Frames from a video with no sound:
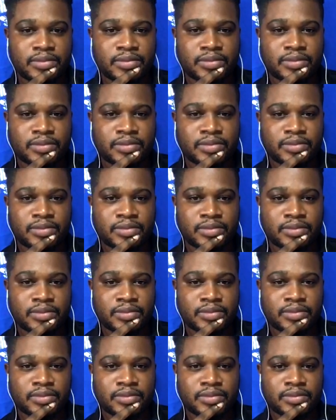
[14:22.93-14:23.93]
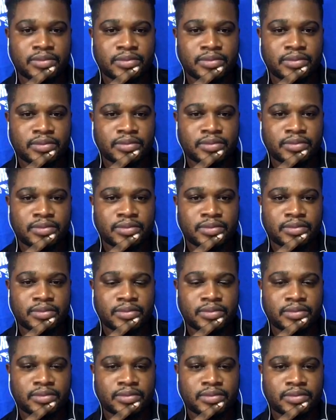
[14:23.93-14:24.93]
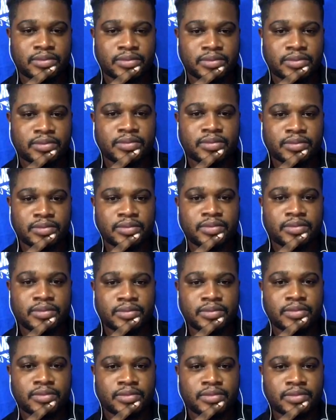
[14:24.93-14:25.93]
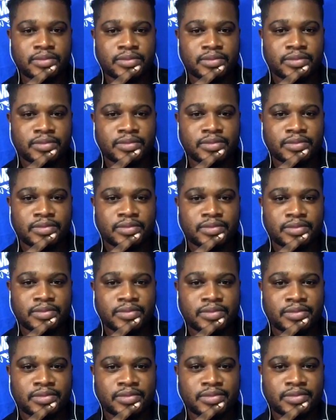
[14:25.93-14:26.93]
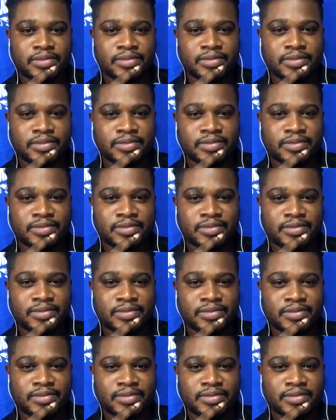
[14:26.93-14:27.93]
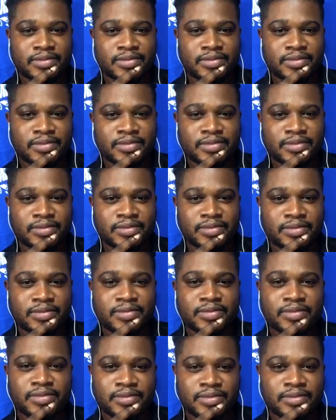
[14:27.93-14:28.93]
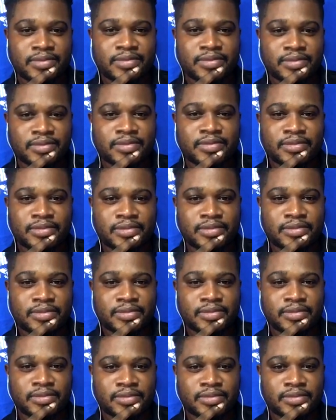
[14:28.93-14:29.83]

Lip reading: [no speech]